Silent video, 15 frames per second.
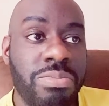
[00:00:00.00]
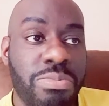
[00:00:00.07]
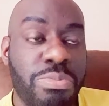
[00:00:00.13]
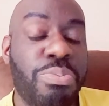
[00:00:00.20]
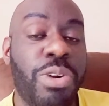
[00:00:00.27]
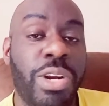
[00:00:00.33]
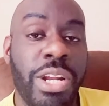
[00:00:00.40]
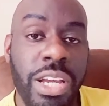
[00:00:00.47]

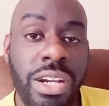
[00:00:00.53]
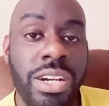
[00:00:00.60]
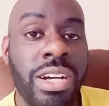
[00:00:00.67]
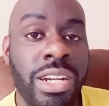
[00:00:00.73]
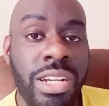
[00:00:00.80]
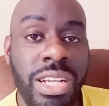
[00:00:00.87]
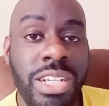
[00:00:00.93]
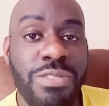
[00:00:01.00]
pretty
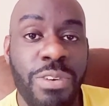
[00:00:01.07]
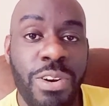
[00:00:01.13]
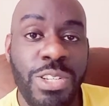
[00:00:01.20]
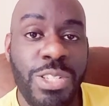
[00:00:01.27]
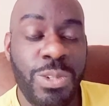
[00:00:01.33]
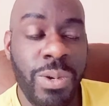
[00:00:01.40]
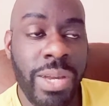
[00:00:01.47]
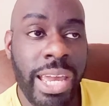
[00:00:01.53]
good these first
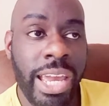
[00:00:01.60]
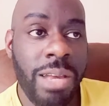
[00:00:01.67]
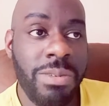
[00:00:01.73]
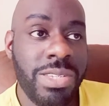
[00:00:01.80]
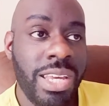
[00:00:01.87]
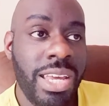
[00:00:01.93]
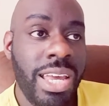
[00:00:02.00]
2 games,